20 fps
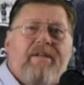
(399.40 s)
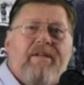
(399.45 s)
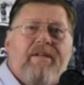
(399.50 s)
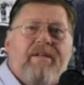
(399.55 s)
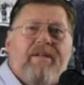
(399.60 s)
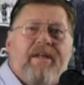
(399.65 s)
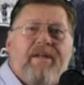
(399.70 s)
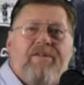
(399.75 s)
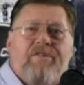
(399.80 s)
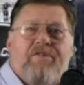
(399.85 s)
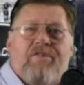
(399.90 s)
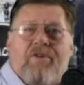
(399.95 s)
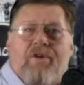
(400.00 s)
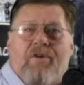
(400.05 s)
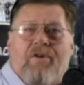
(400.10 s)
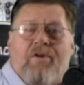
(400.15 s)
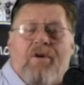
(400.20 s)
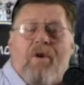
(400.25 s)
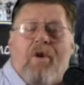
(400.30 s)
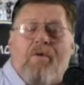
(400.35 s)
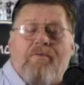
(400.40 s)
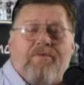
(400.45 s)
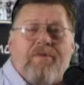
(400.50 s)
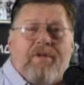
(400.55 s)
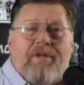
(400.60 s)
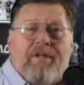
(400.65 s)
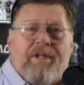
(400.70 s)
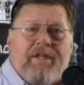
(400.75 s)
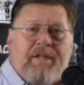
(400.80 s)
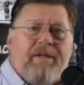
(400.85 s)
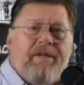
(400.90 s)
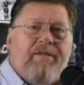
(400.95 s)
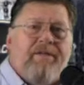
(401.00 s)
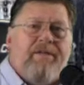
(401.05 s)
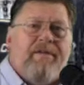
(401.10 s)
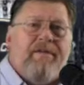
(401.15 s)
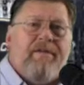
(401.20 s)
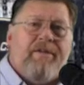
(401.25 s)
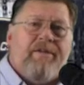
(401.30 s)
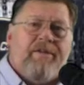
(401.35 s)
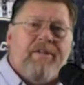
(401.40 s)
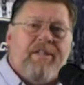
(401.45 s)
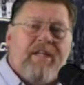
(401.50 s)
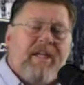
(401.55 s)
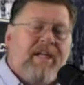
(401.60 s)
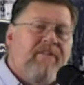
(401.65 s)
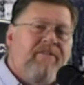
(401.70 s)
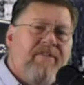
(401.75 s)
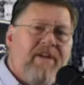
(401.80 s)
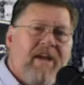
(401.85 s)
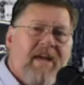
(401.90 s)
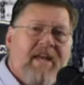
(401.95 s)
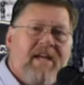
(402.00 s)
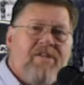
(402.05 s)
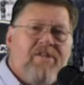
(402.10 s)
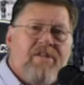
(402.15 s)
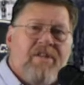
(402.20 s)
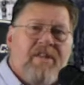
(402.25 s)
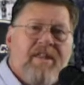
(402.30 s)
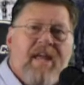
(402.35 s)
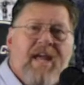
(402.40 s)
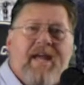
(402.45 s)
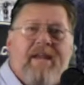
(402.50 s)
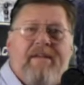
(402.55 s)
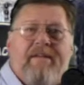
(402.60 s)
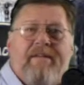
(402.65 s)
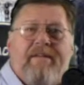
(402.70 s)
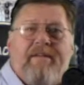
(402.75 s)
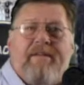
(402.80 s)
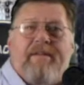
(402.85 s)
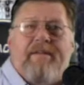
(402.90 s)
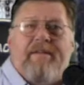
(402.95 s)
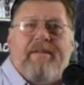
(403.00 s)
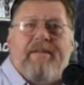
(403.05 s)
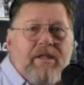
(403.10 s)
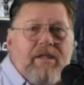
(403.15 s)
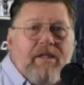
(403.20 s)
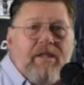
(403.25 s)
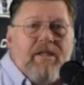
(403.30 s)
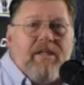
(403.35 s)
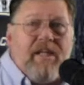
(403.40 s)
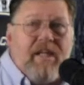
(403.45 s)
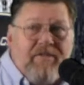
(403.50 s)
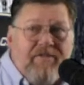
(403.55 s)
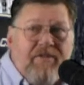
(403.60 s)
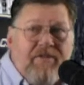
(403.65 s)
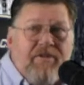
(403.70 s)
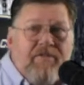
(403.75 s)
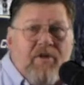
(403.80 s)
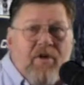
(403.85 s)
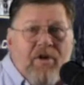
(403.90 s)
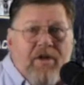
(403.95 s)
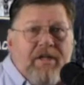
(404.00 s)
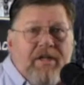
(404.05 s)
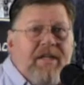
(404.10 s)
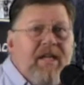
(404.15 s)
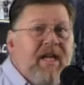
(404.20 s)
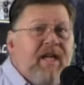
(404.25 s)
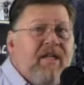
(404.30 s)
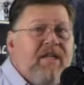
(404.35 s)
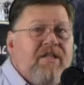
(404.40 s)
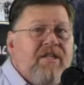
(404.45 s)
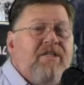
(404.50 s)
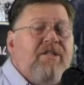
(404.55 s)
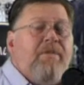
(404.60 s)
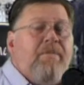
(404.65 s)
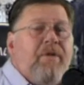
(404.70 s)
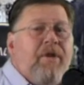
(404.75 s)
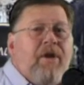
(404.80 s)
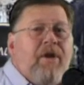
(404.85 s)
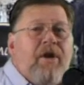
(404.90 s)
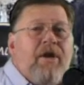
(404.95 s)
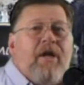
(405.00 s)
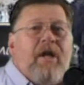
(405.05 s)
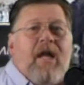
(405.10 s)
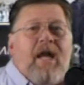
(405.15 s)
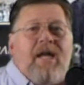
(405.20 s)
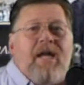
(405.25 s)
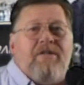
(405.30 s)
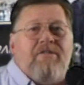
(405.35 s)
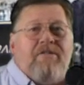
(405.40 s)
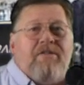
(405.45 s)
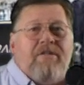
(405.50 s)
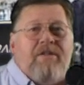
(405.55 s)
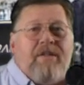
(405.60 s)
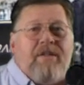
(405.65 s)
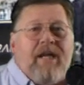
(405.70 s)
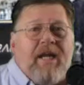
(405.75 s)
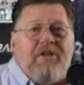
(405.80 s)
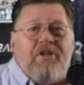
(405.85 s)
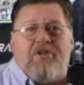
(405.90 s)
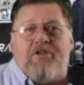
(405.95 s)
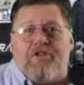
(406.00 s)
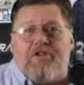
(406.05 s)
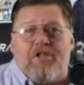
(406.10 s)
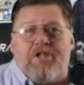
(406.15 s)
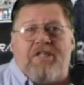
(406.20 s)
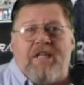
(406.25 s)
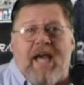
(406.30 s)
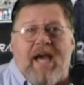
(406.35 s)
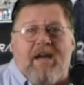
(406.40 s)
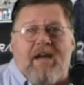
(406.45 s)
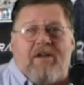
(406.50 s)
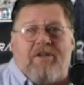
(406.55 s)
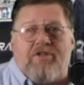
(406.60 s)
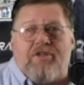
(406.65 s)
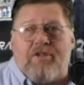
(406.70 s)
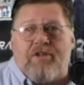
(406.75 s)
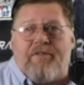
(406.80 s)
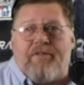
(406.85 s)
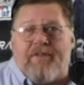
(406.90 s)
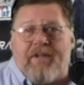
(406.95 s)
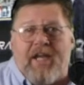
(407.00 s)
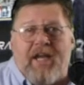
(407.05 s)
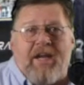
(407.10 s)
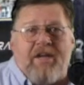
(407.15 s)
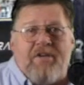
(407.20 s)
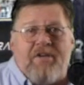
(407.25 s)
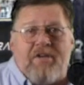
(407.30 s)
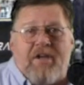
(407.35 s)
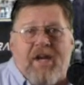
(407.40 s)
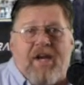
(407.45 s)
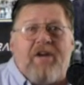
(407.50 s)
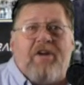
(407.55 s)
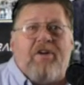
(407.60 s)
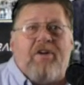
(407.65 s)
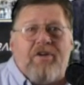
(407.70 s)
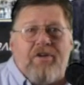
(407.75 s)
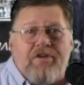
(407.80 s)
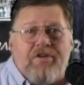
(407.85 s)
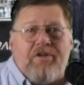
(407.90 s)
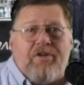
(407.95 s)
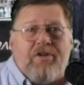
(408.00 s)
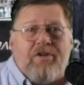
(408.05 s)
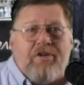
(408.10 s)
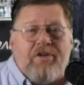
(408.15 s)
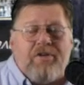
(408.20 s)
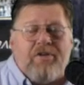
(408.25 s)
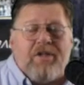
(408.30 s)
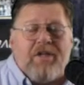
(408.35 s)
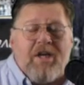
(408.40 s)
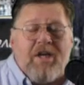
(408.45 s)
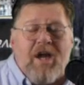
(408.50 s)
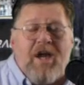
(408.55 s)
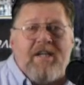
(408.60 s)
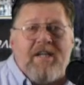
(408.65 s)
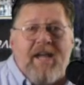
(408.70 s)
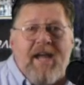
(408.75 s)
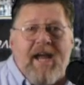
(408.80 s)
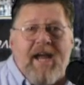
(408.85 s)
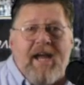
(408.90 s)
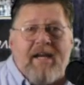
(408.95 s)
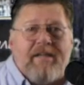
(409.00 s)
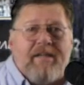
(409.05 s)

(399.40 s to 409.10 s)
And so hopefully you'll take advantage of that. If you've already taken a CPR class and you're just out of certification, I encourage you to contact